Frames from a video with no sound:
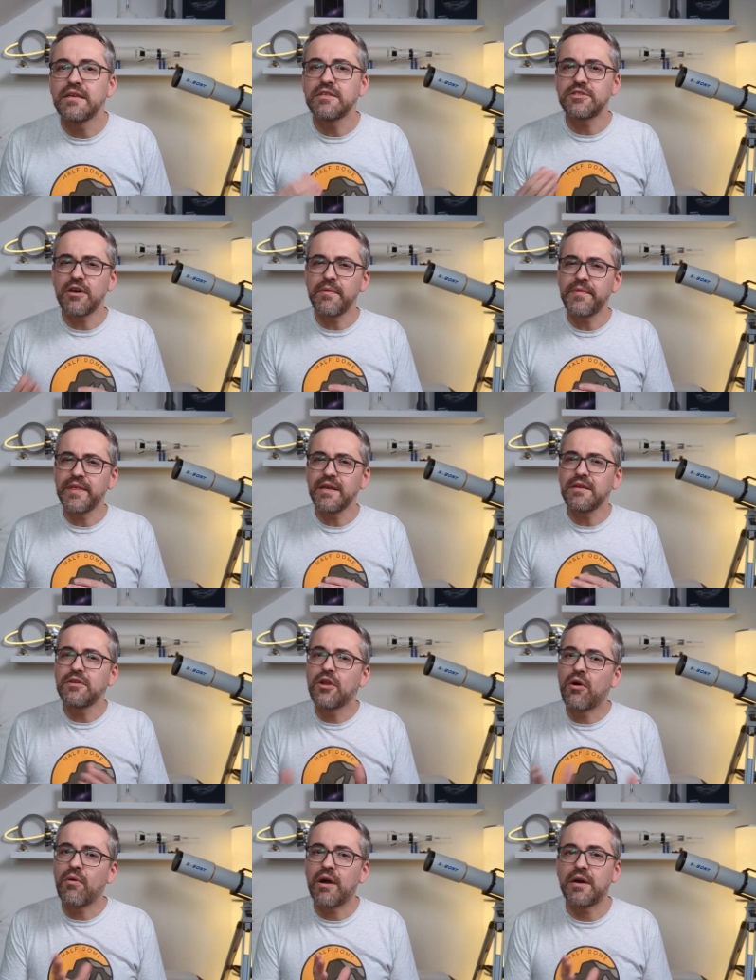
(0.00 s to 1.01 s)
is
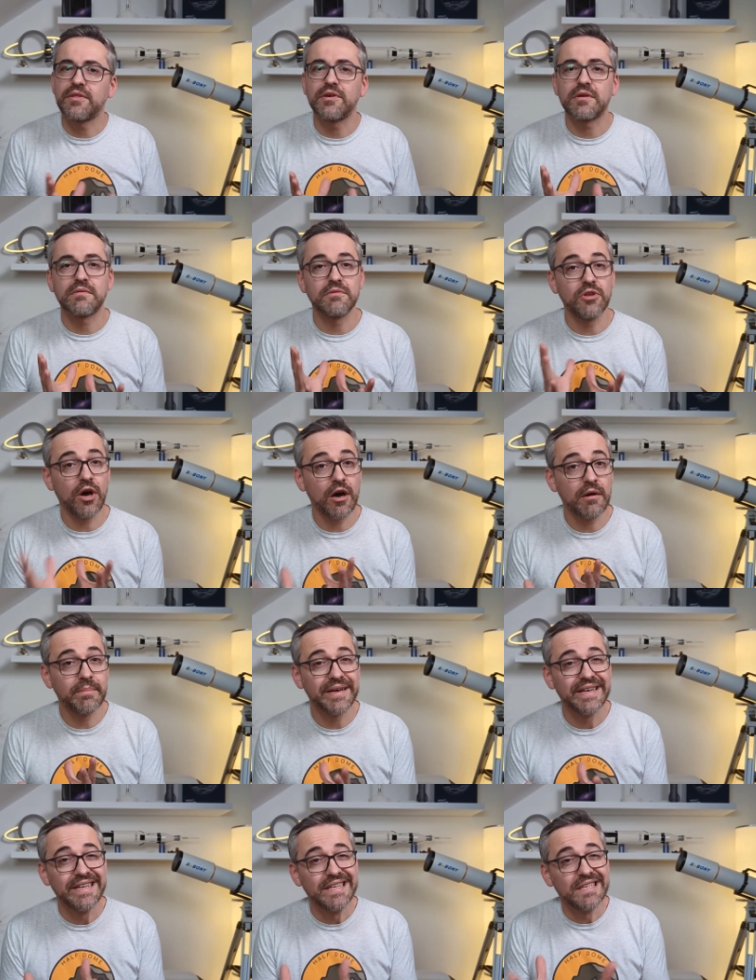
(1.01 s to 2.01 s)
something no other
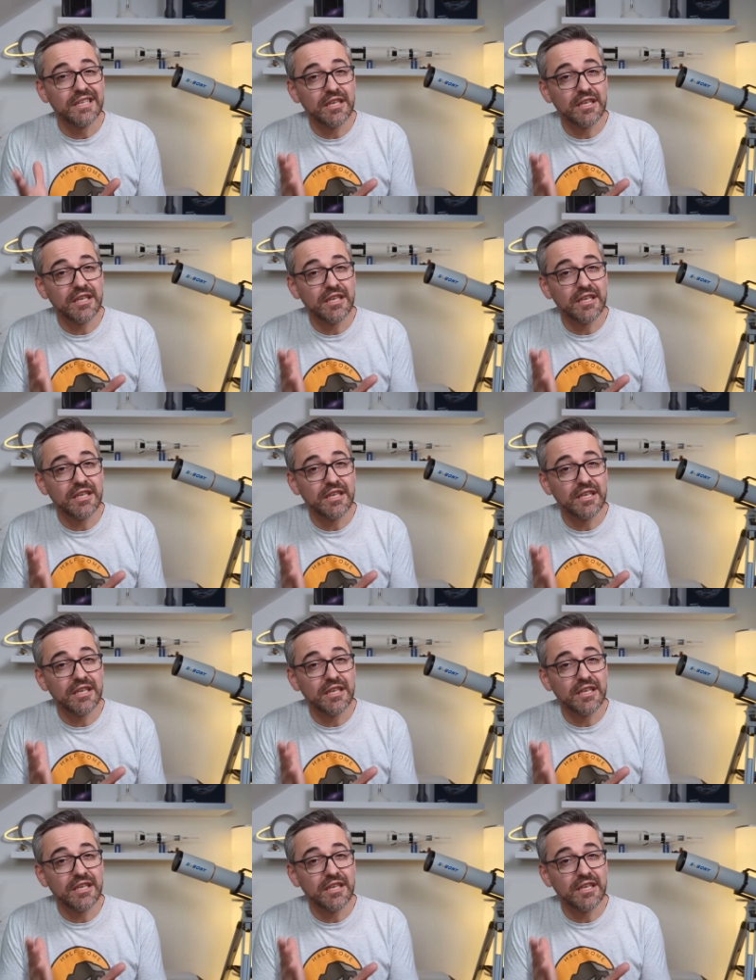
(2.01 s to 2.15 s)
Dob